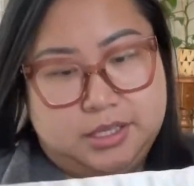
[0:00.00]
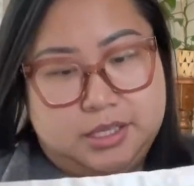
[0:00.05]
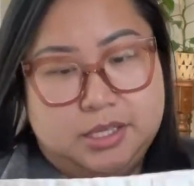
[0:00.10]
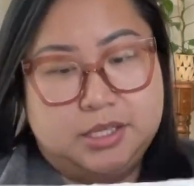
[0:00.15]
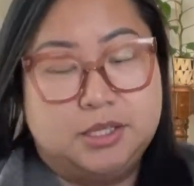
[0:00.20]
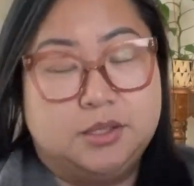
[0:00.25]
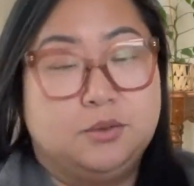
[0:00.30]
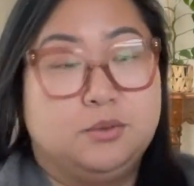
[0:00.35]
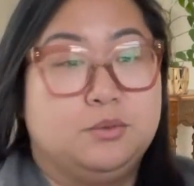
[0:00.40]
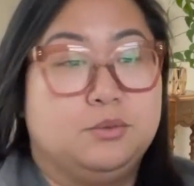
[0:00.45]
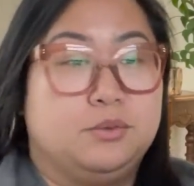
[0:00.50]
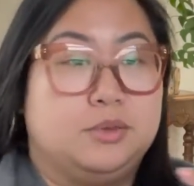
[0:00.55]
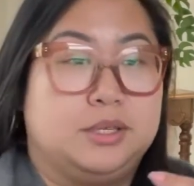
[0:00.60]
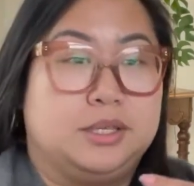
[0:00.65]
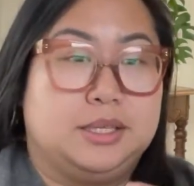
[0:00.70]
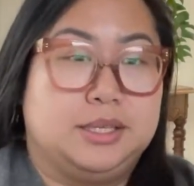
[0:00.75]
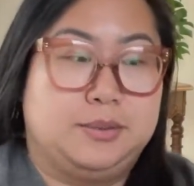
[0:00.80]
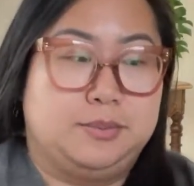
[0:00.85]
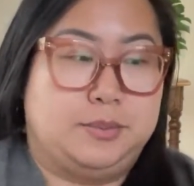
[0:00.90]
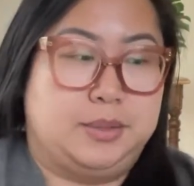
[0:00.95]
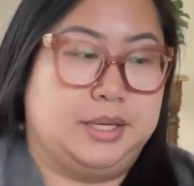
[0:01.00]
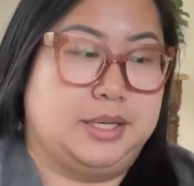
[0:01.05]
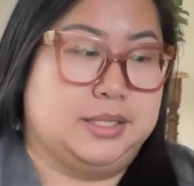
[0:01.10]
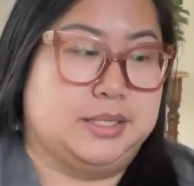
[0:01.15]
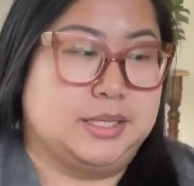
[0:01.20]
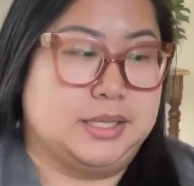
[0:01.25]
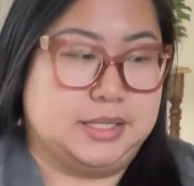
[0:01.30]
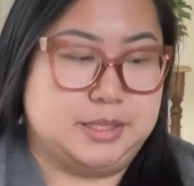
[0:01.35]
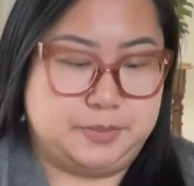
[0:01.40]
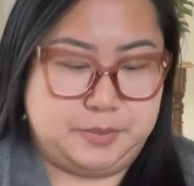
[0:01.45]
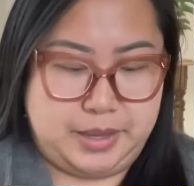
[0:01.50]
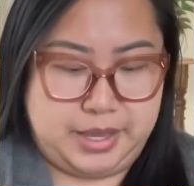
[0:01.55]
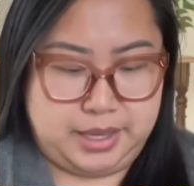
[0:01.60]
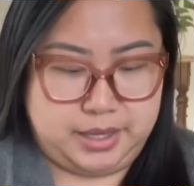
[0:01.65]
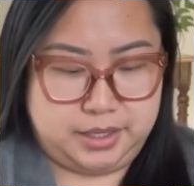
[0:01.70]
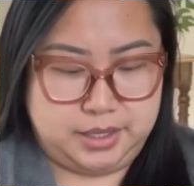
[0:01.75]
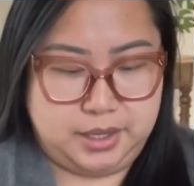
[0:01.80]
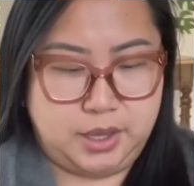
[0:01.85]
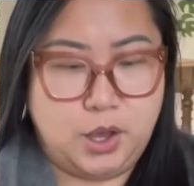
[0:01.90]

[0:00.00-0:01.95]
is a really big dust bag.